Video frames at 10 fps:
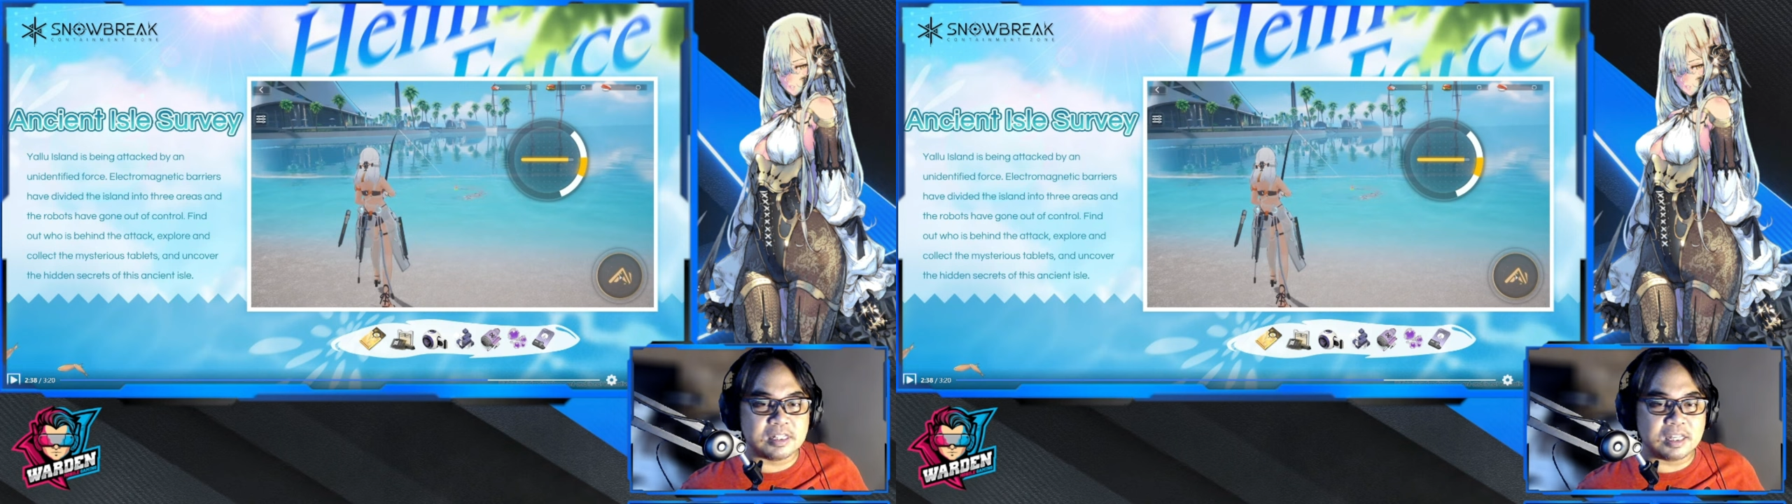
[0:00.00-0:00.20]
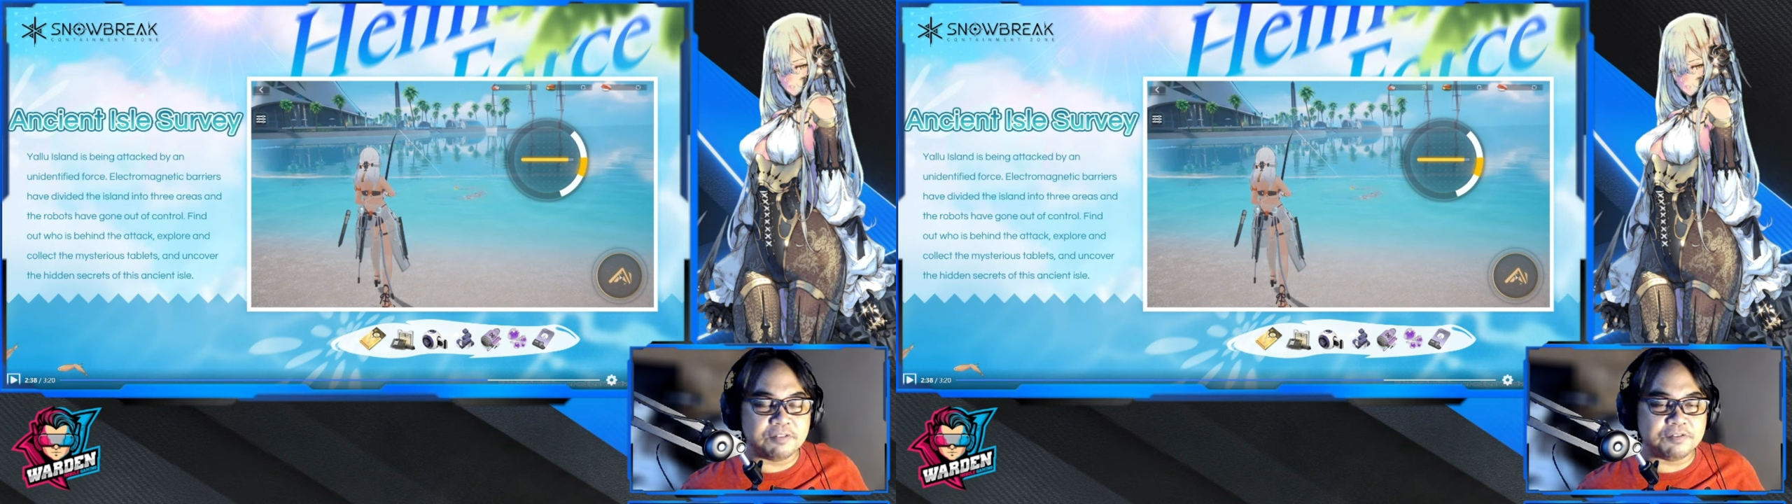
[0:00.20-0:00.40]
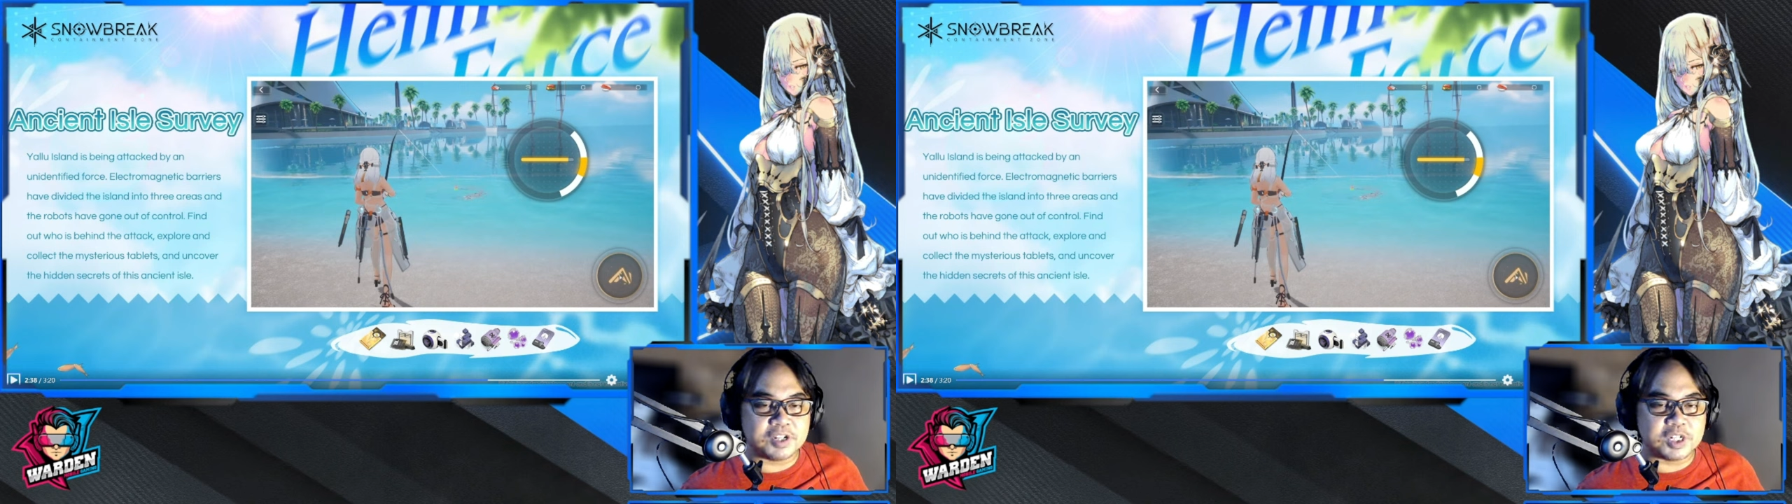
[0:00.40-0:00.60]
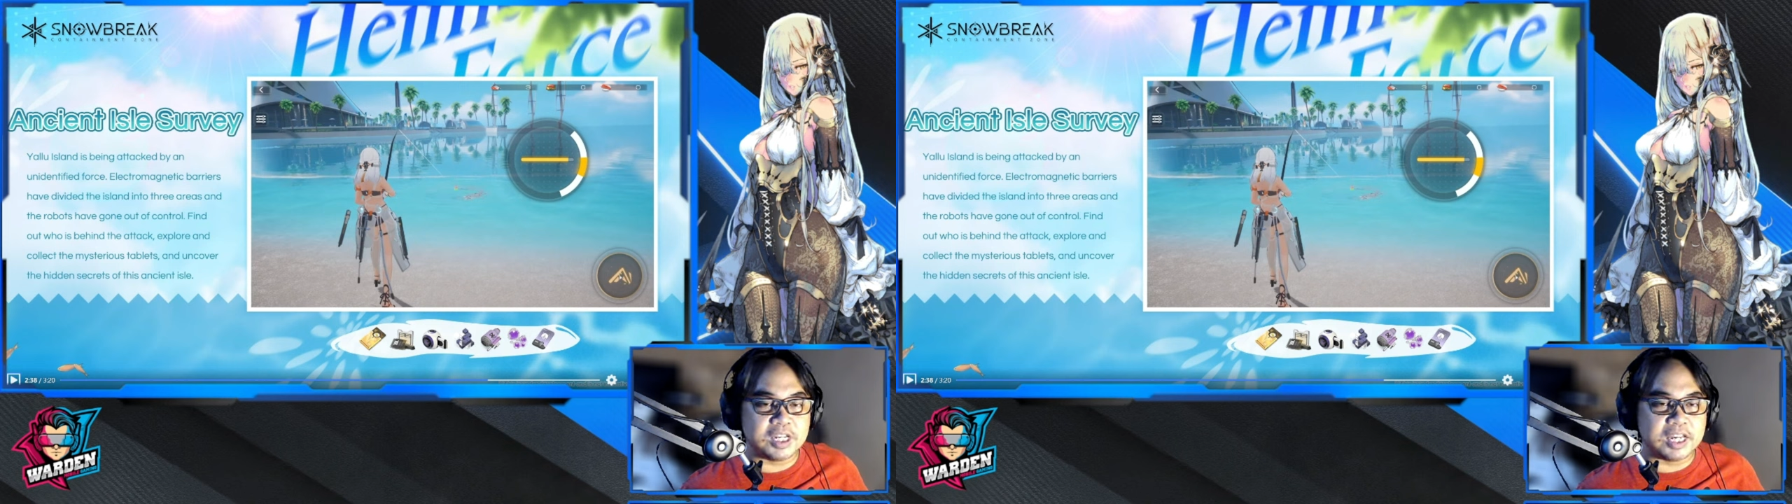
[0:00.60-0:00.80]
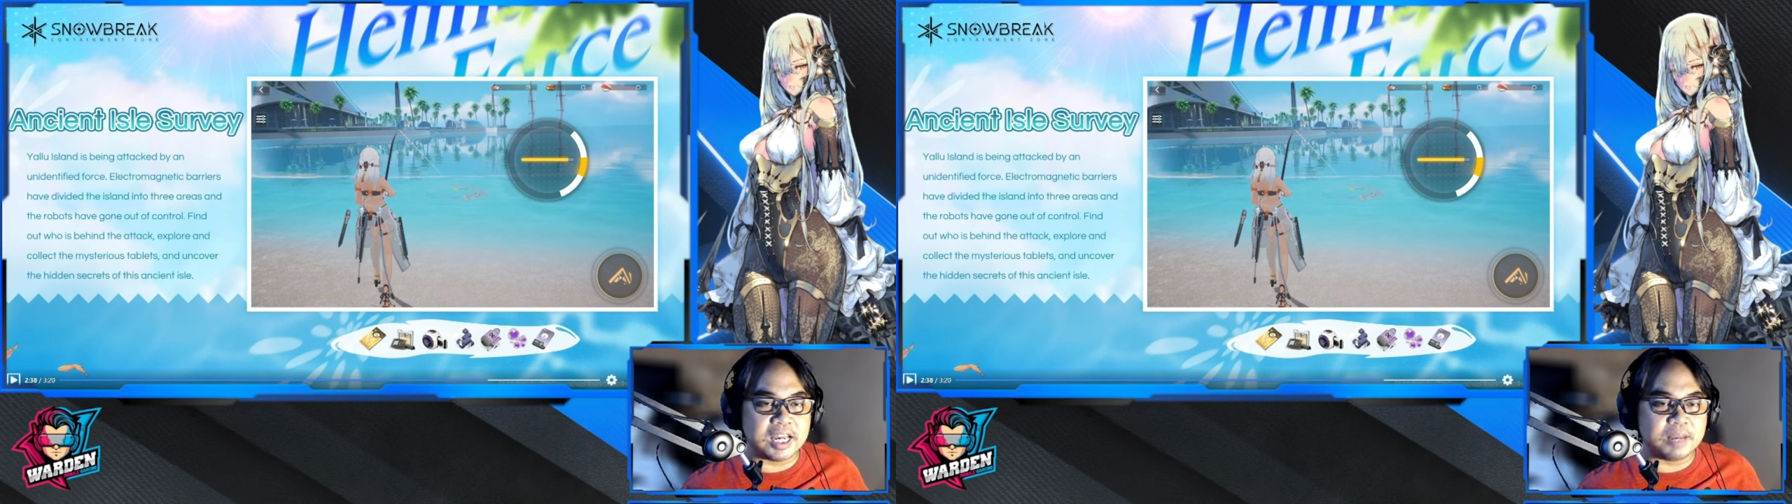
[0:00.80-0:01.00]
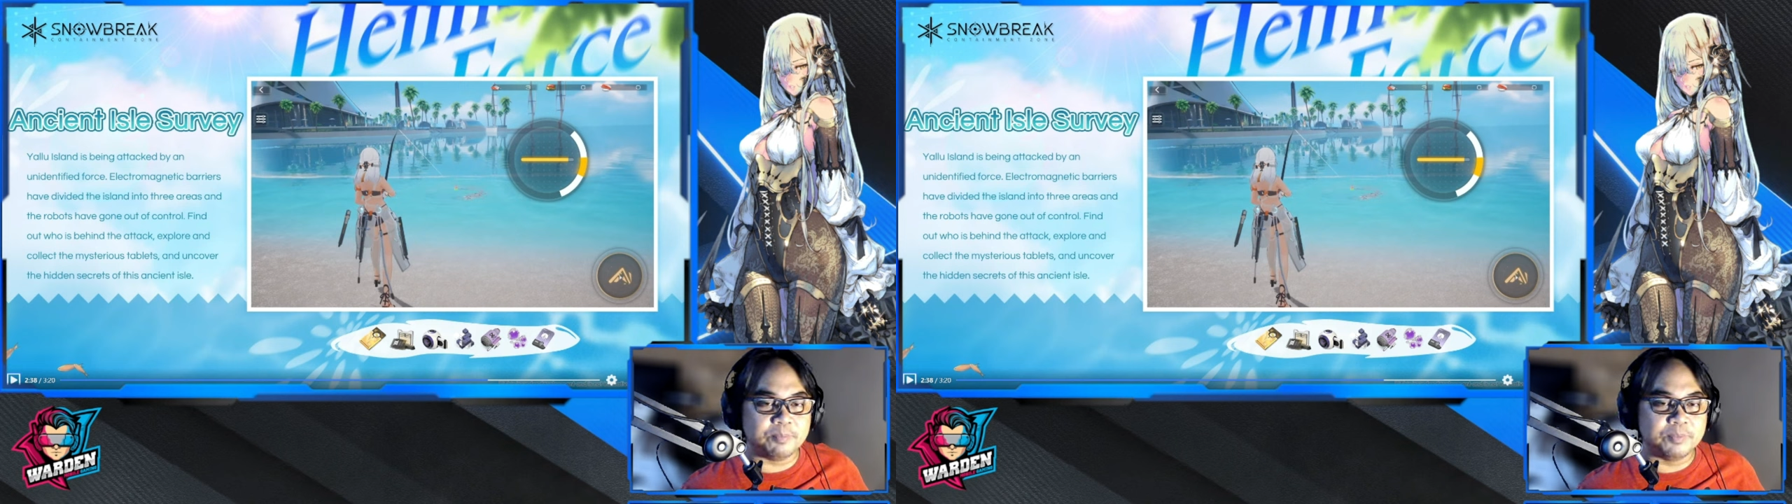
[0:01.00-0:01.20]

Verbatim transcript: a fishing game